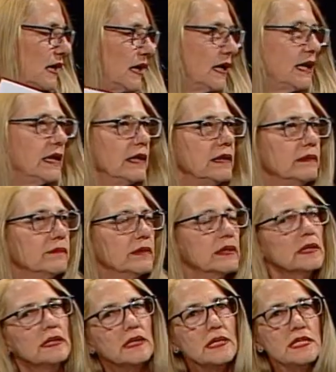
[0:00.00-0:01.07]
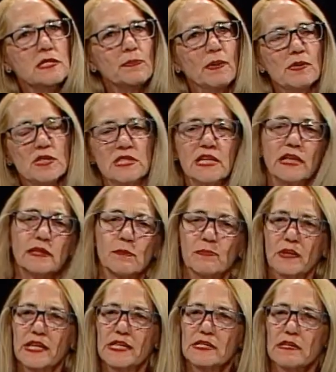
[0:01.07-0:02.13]
it's supposed to take the
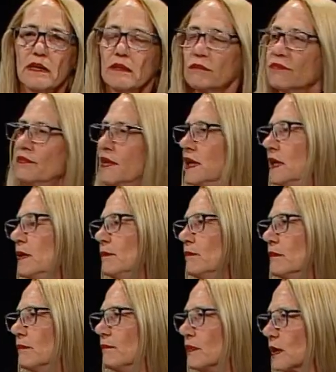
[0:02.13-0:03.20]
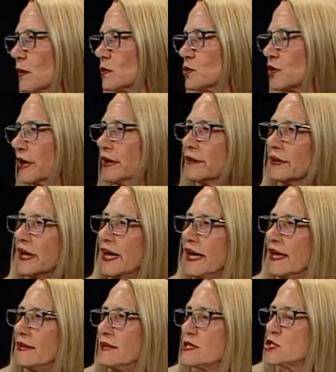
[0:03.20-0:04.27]
place of the blow dryer
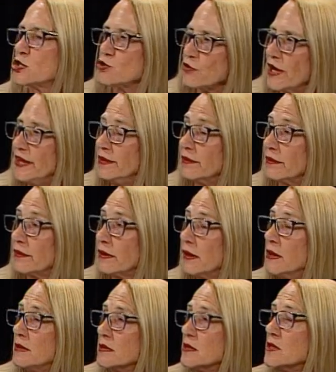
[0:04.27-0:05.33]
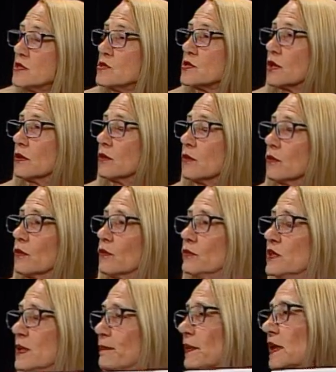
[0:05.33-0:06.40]
and the straightener. So
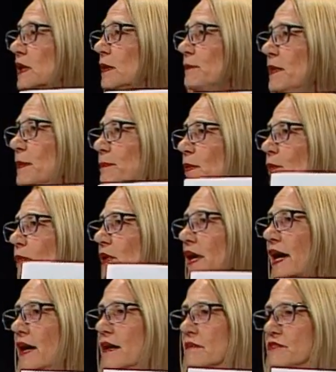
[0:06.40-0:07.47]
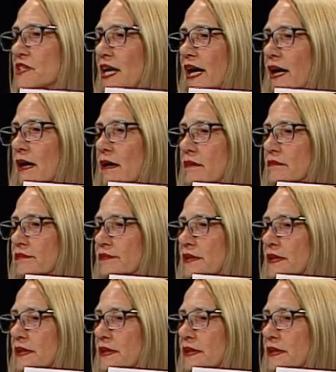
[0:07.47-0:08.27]
typically people will have to have,